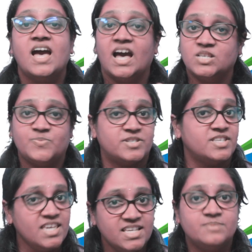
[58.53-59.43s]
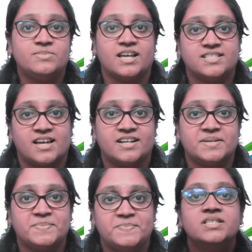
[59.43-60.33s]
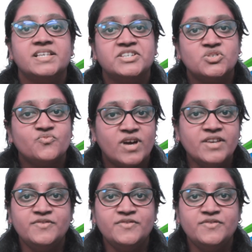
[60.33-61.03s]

as per the Income Tax Act. Section one